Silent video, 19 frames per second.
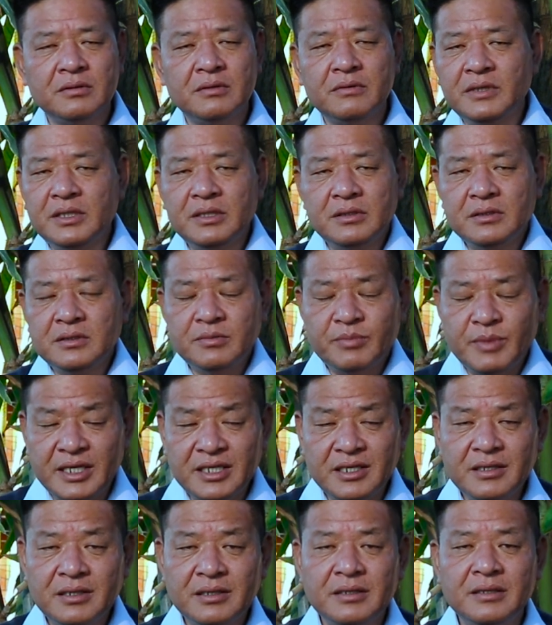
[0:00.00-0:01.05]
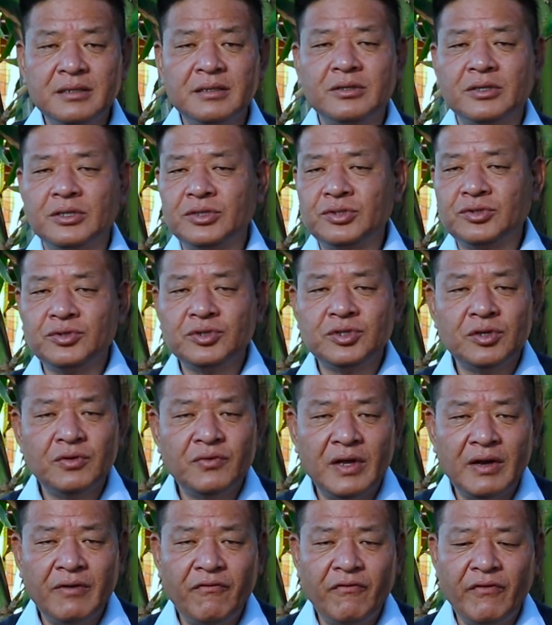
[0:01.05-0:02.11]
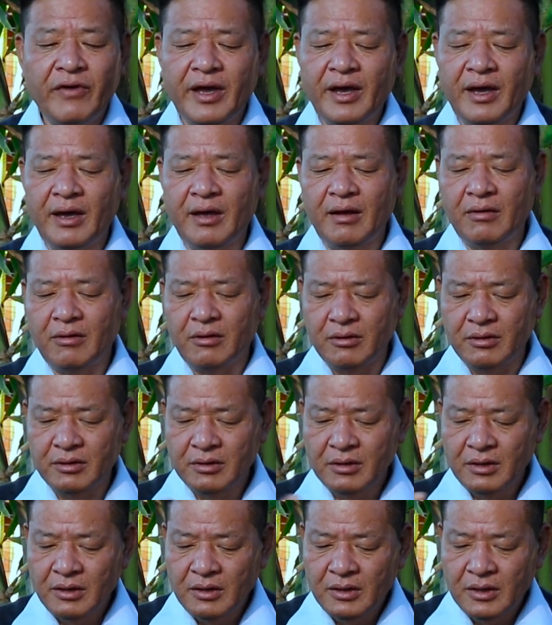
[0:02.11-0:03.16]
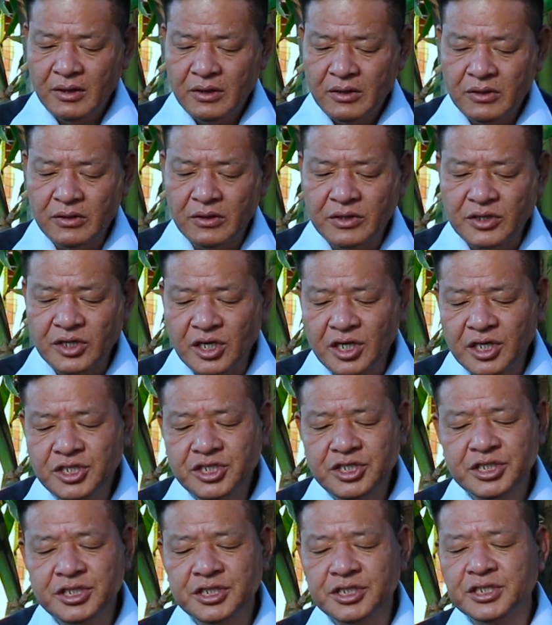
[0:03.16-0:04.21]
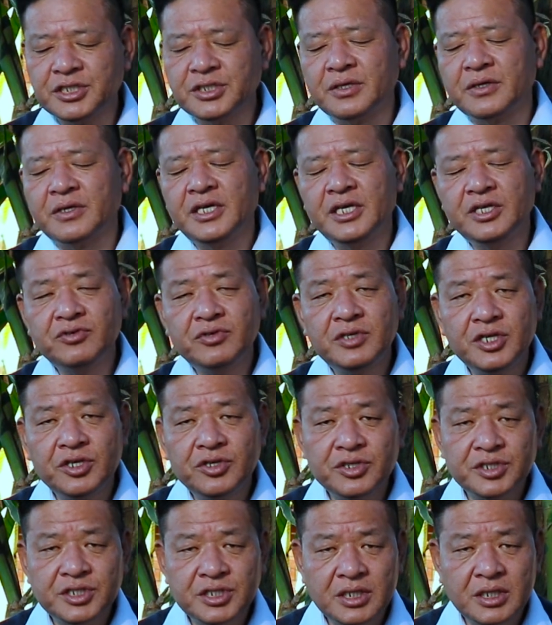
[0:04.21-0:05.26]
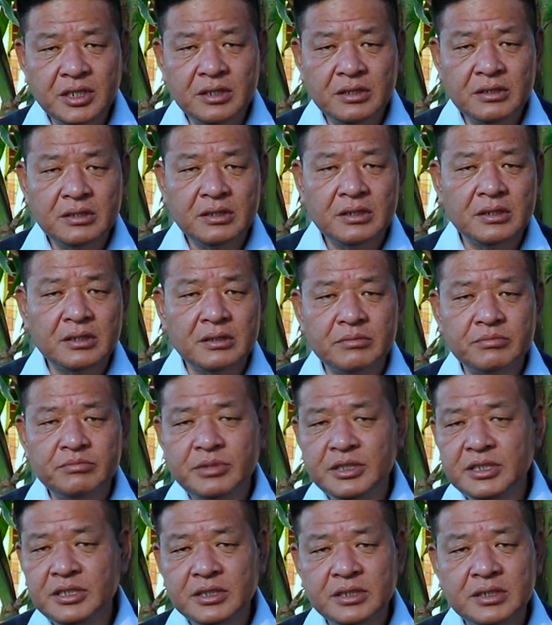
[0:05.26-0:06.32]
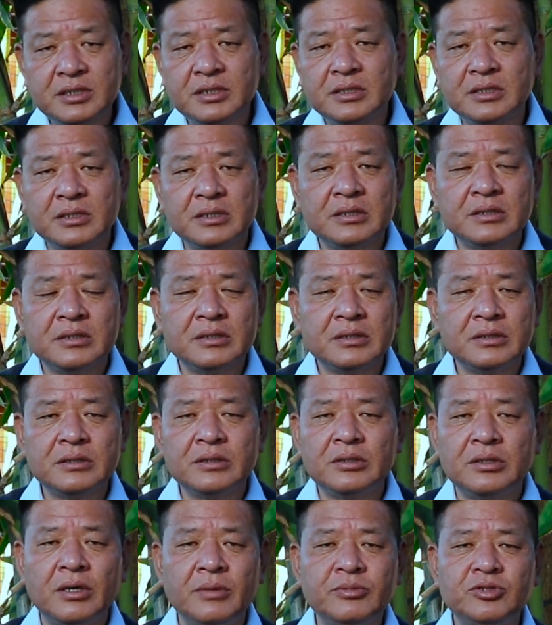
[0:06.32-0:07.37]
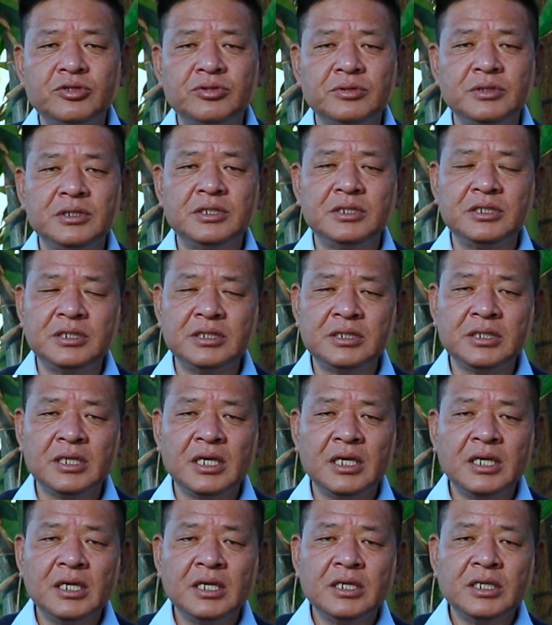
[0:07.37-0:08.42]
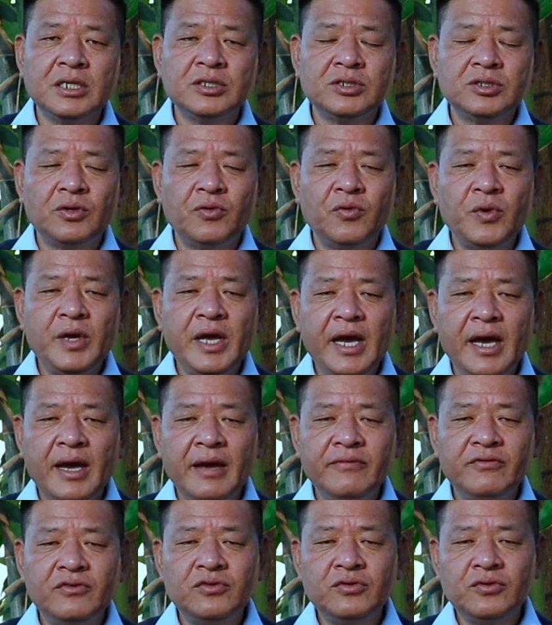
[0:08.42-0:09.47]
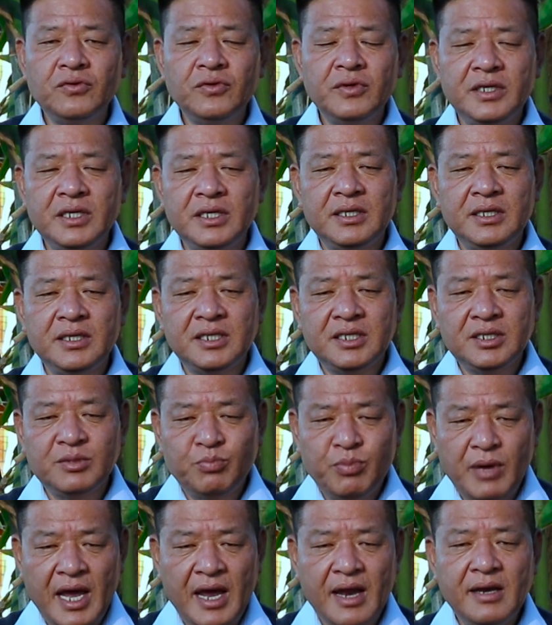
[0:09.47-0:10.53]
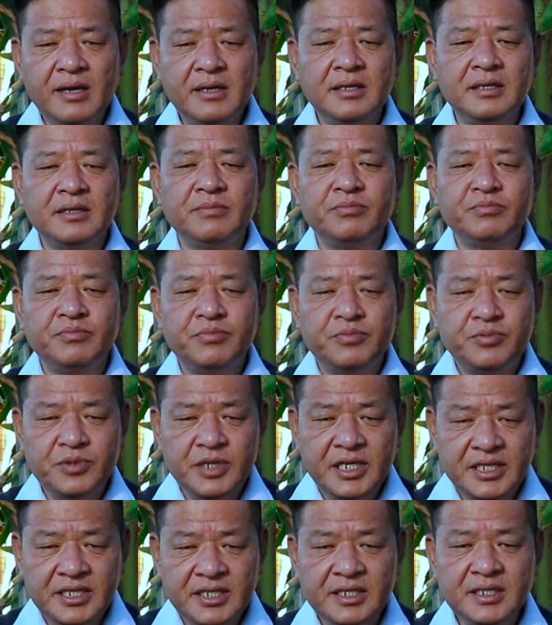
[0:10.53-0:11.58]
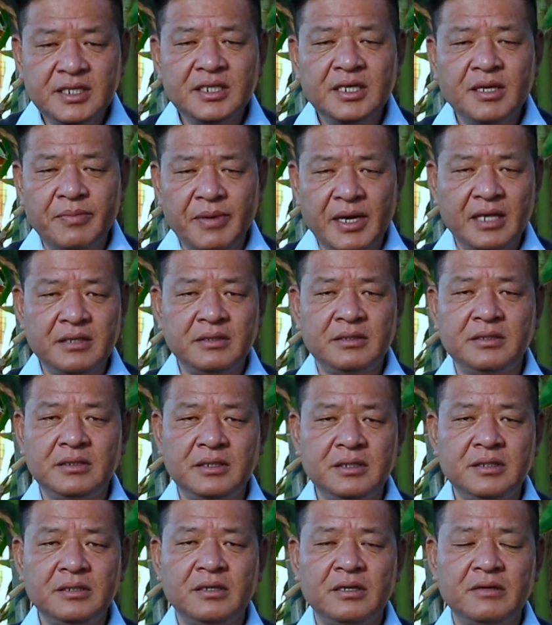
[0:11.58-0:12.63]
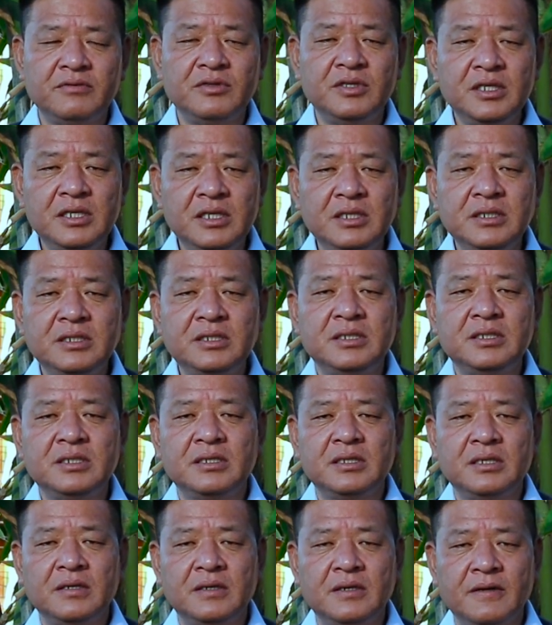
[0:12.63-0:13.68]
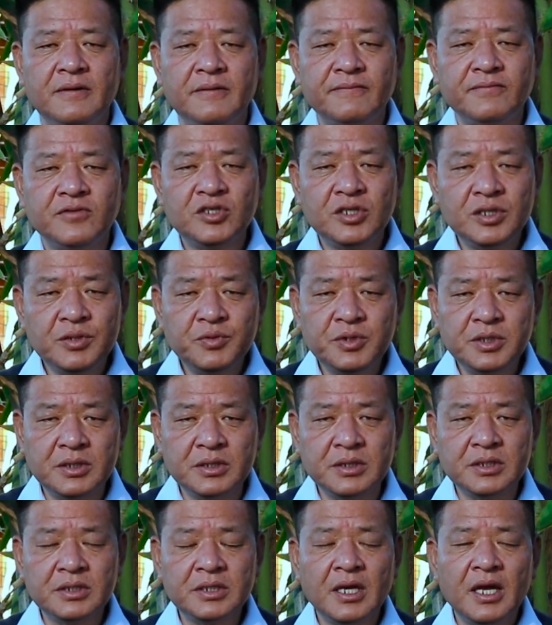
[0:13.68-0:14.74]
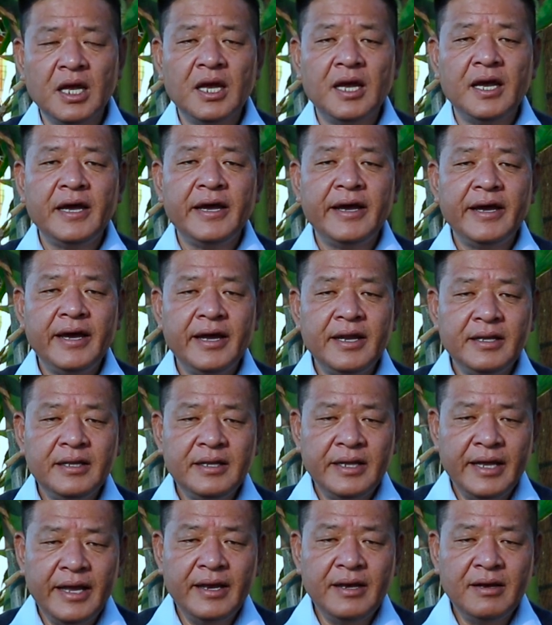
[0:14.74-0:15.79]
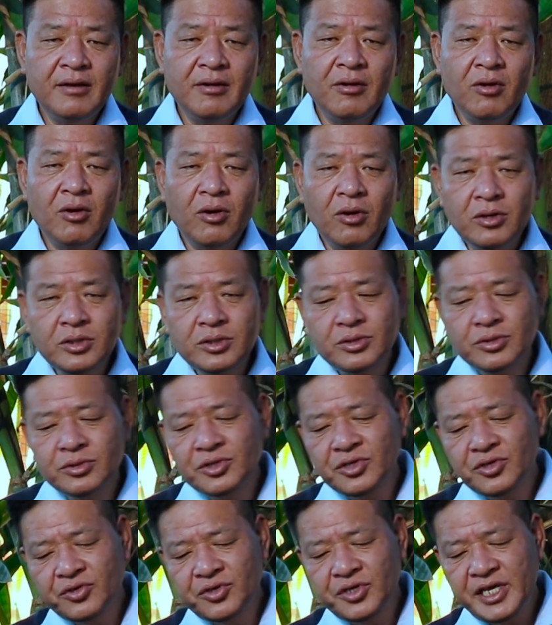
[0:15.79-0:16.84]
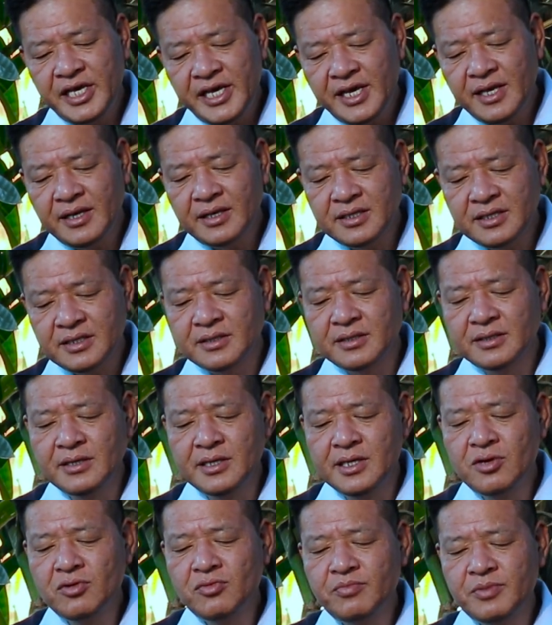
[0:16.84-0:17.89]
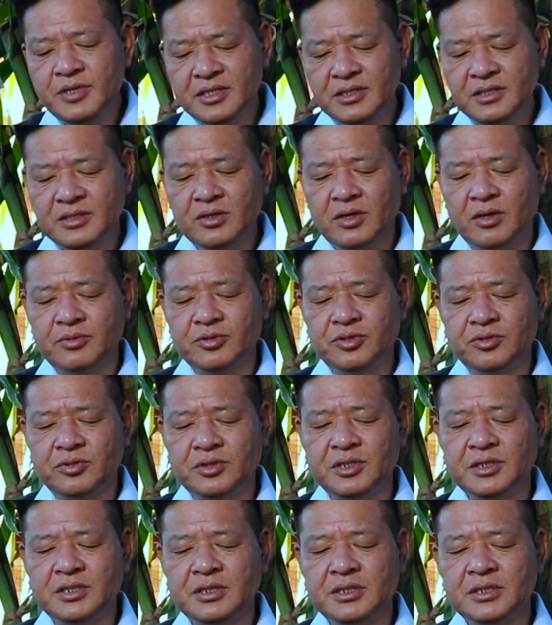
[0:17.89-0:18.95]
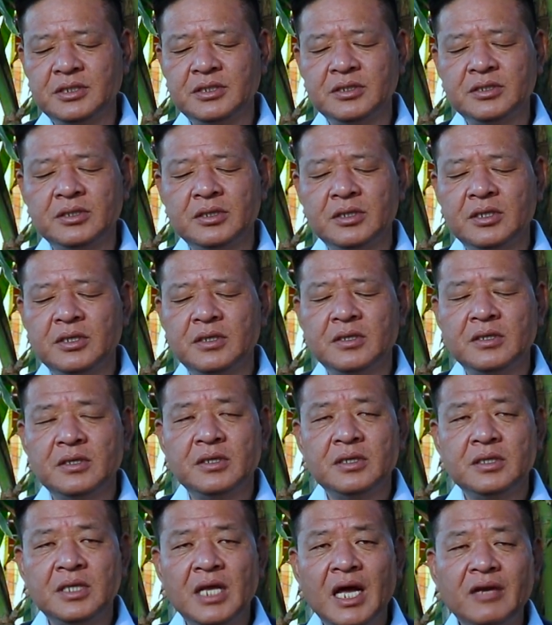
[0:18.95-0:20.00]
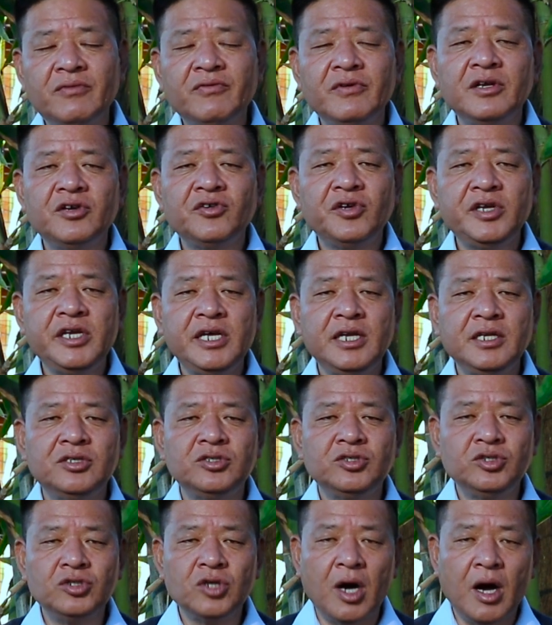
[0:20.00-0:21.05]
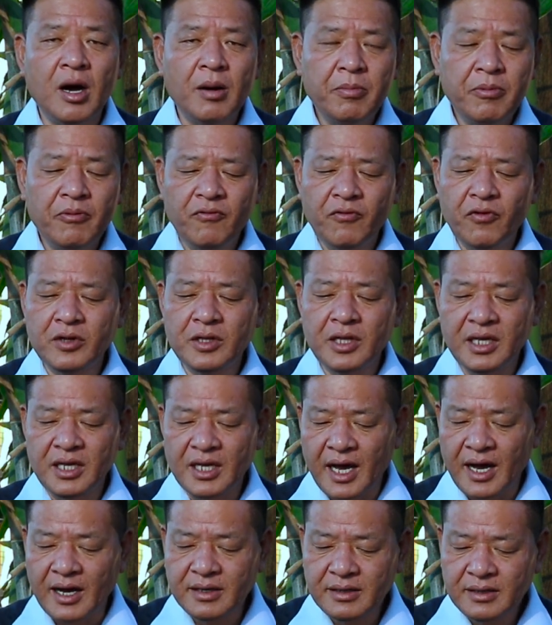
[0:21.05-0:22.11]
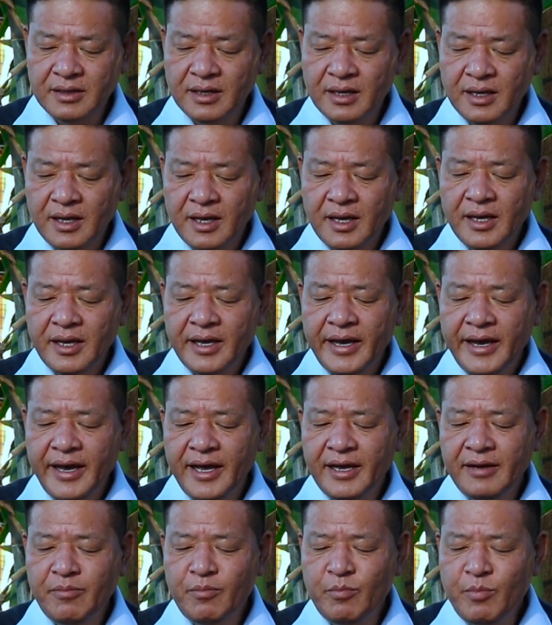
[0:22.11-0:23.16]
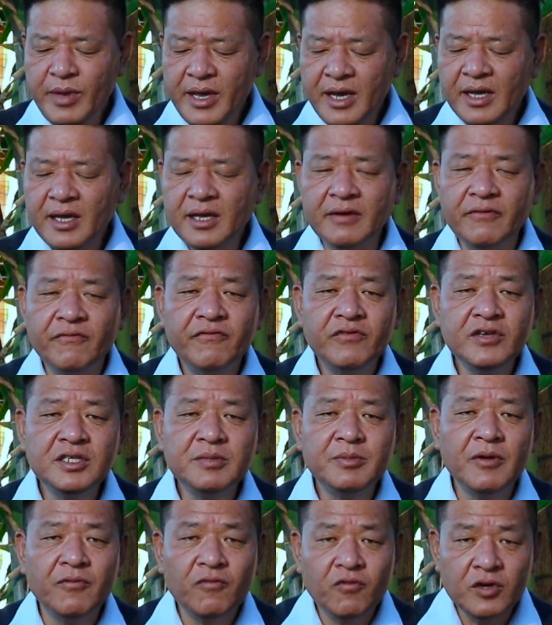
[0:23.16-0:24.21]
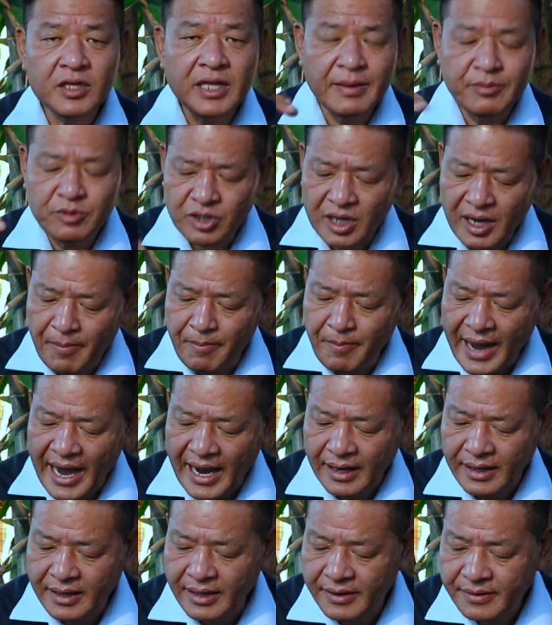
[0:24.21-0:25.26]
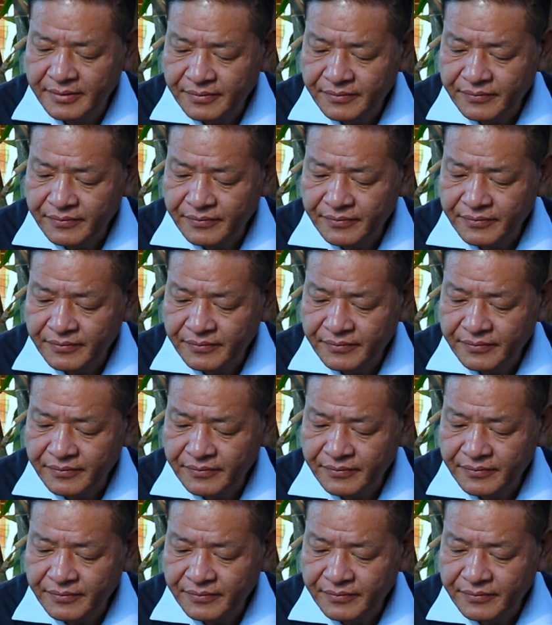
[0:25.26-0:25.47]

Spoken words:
whether it's medical or social welfare or religious or educational or business opportunities. So we have to expand the present capacity of these services, and then also create new business opportunities that will create job for the young and make it feasible for them to come back